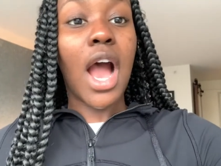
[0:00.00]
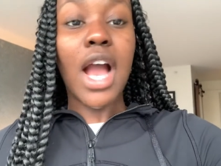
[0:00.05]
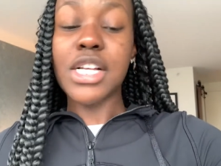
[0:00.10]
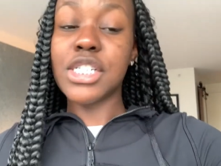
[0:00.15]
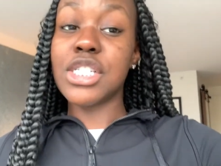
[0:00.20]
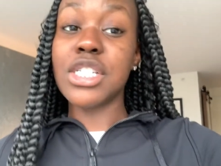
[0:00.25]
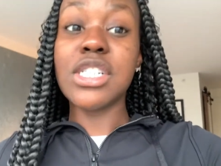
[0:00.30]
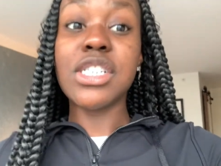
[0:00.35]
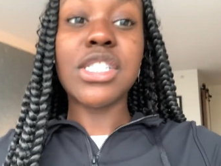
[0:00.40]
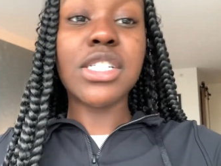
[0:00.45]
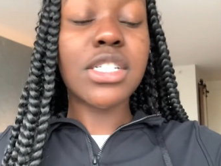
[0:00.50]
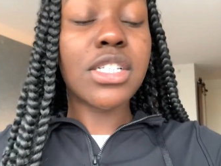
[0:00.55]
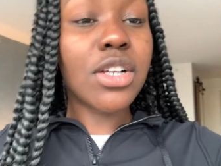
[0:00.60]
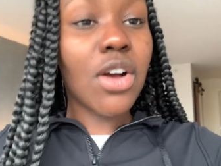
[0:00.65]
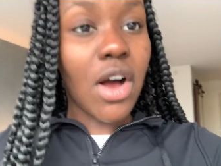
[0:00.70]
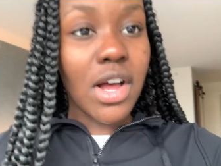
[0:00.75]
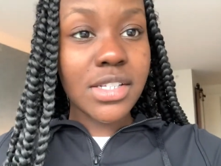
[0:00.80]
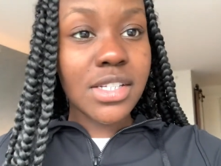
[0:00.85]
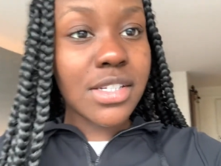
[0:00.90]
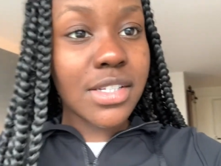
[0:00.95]
I should have just
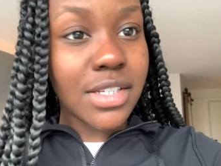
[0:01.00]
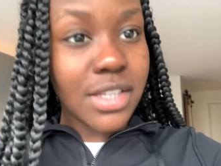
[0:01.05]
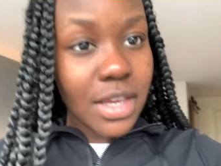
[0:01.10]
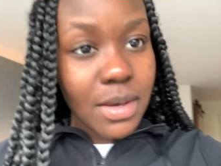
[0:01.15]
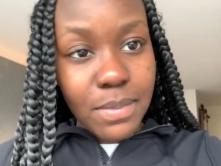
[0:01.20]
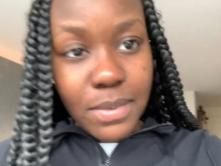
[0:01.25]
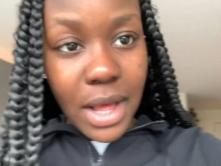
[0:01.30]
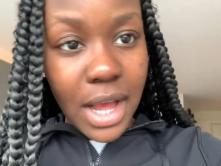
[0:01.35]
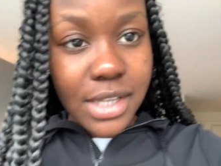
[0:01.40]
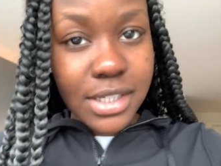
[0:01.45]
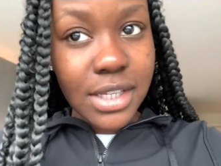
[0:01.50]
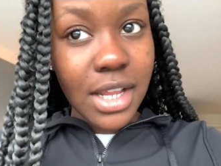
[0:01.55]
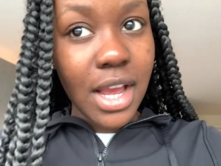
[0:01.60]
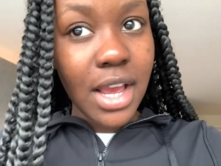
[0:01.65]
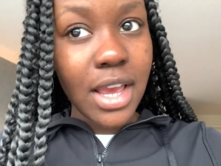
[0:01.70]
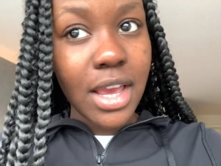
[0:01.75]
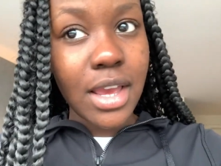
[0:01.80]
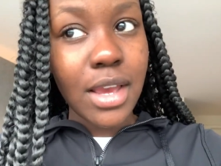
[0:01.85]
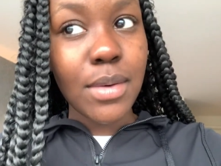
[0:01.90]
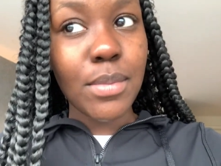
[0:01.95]
gone to sleep last
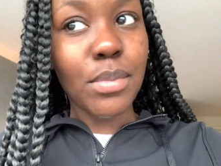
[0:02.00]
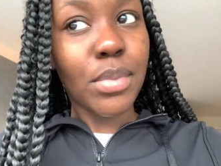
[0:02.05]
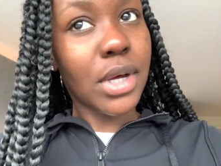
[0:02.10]
night,